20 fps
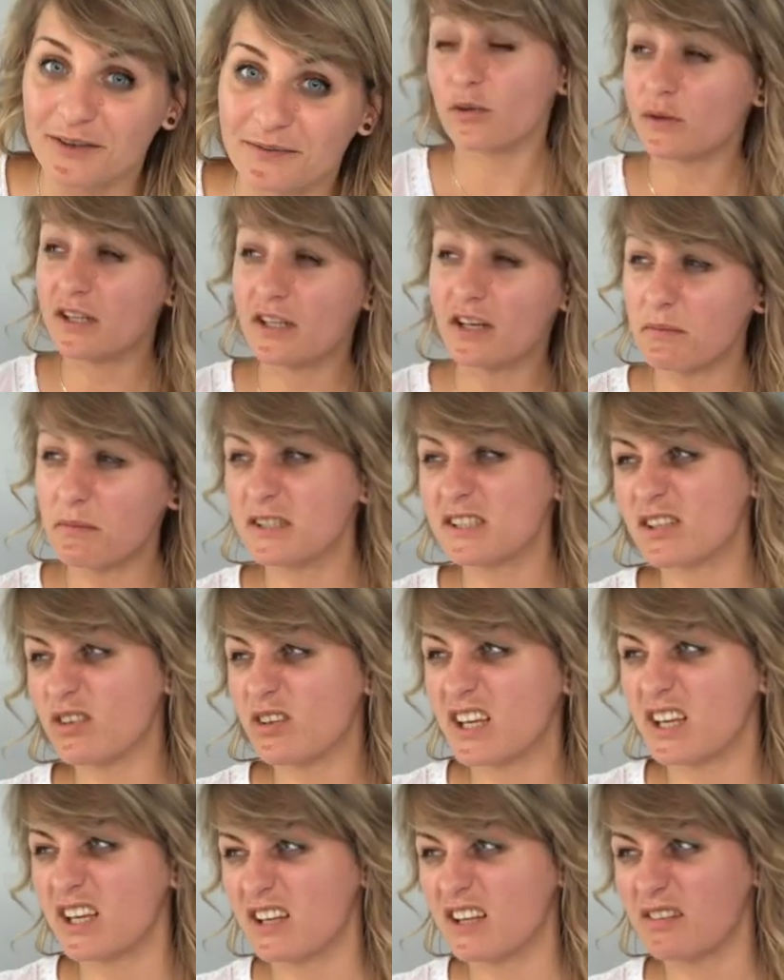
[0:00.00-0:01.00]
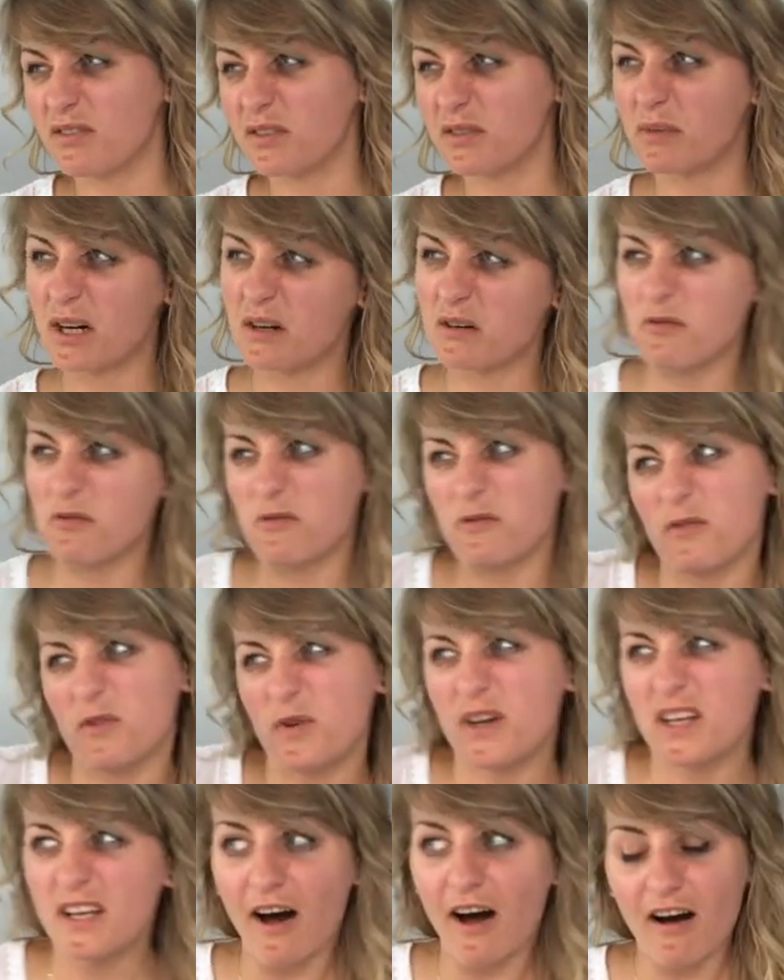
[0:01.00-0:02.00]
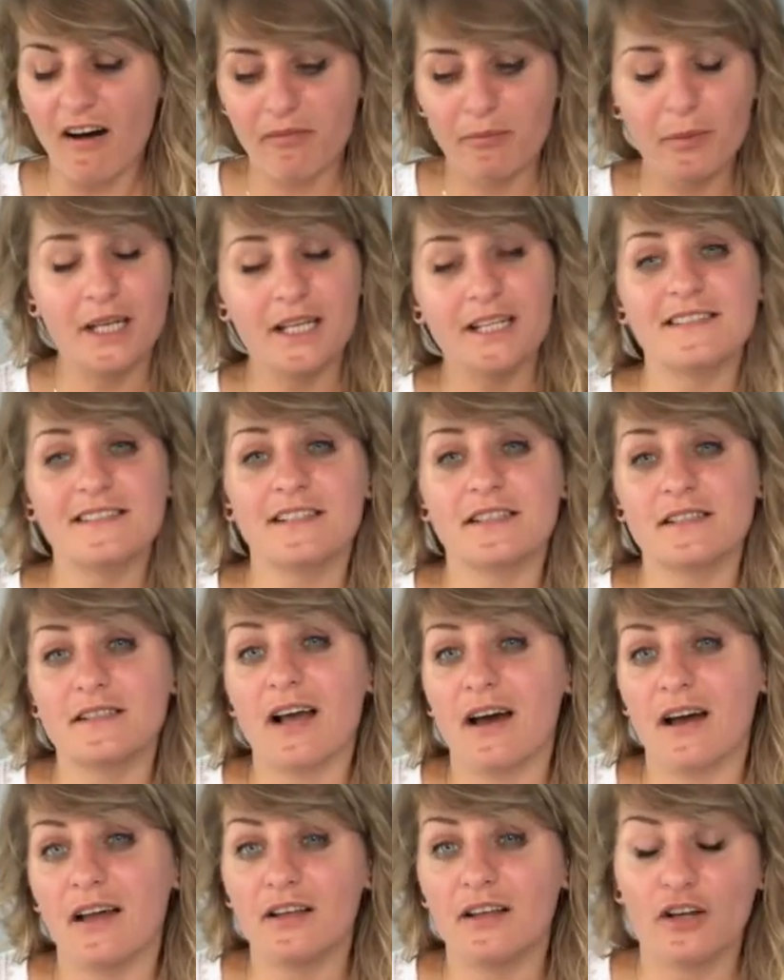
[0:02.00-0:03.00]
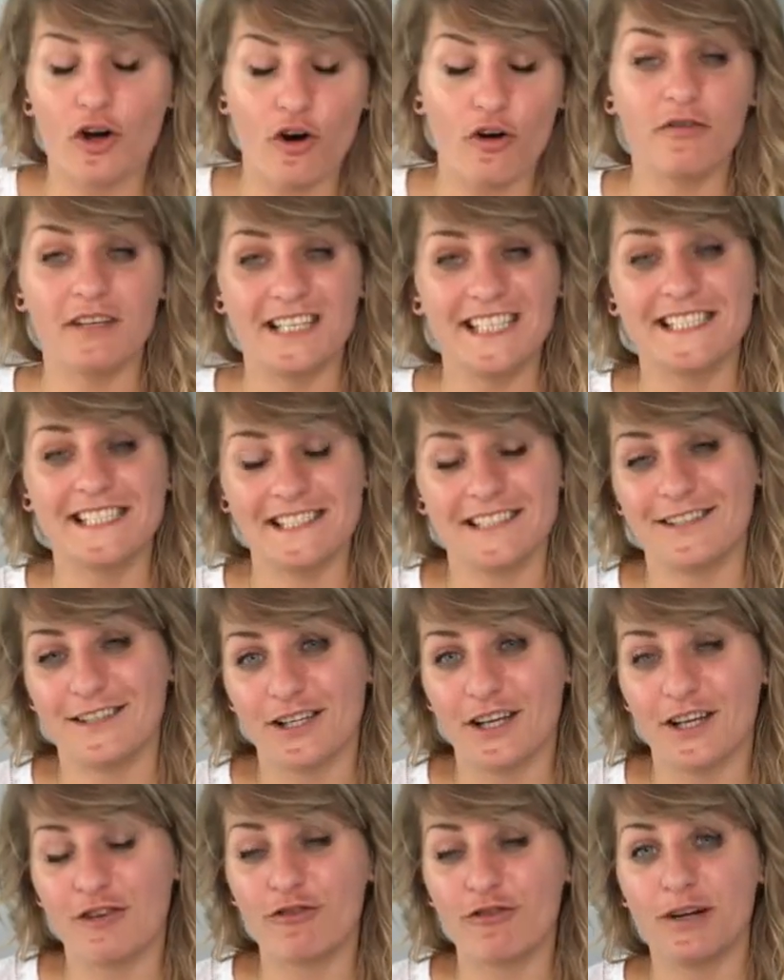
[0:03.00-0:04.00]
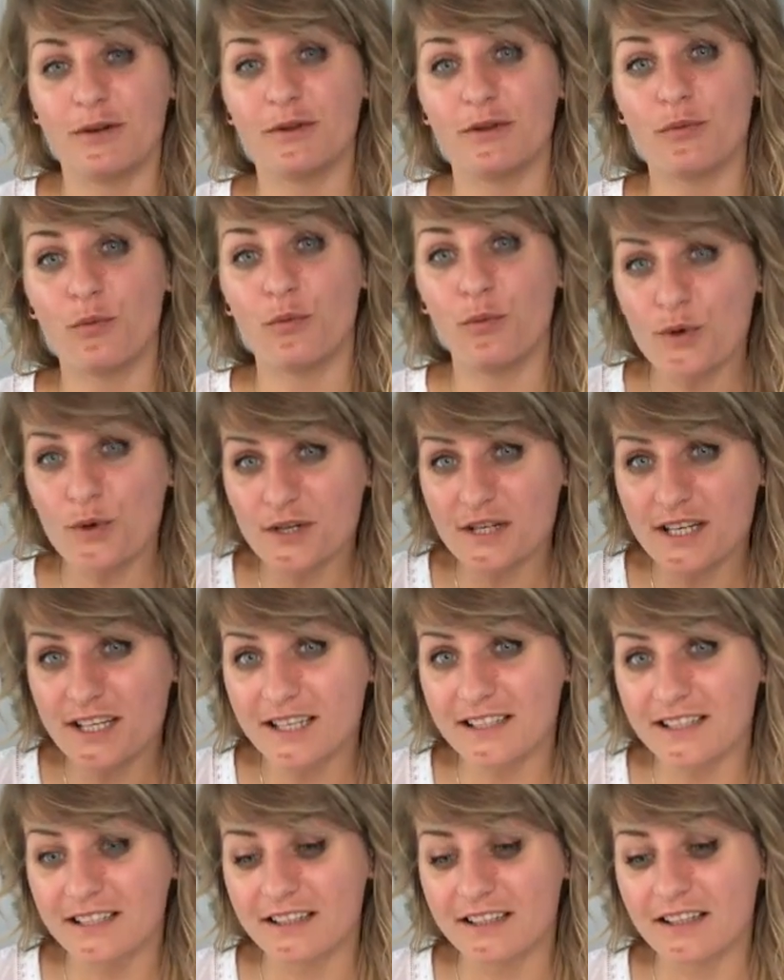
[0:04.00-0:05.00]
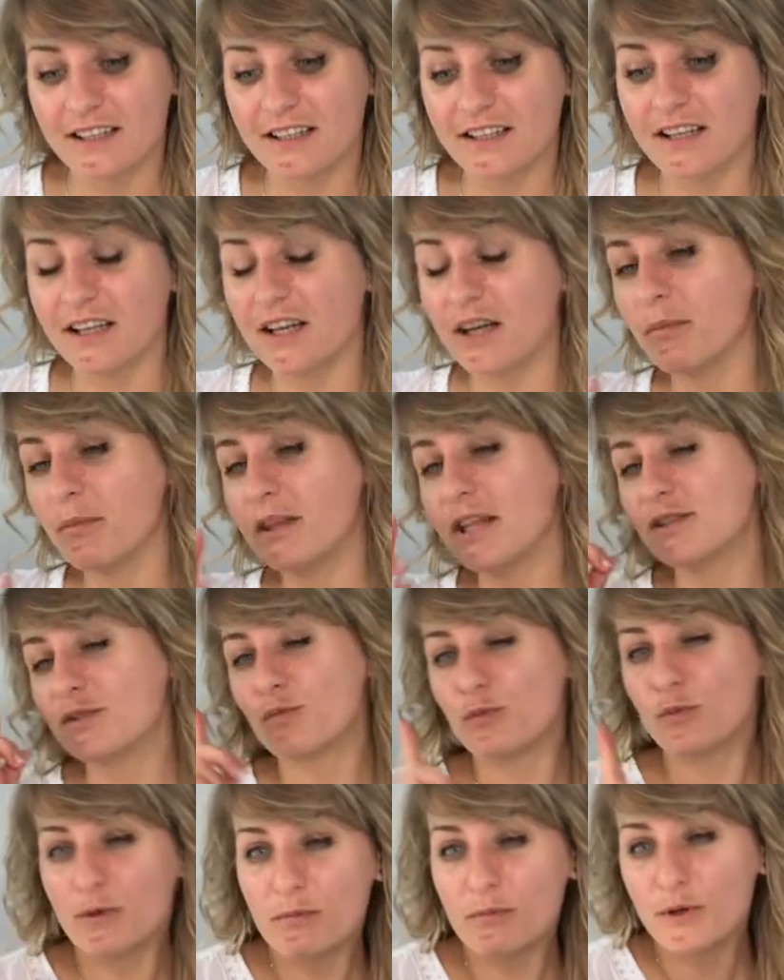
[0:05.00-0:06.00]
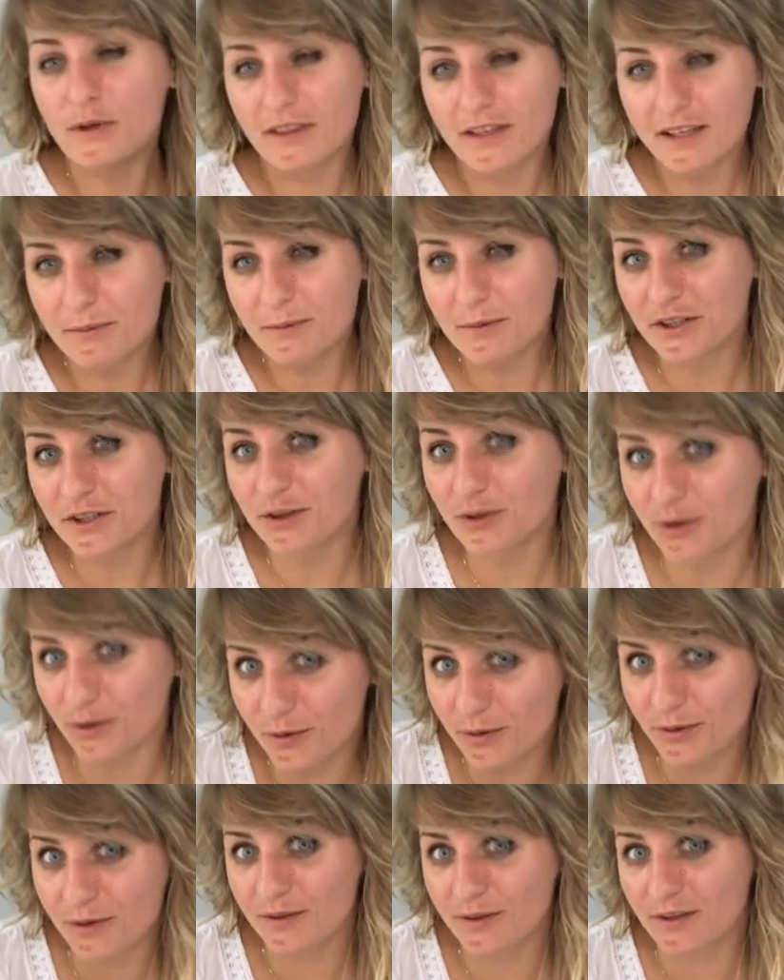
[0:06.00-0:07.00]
So the time is clocking in for about 4.5 minutes since that coffee is sitting around the water. There's one more thing I'm gonna do.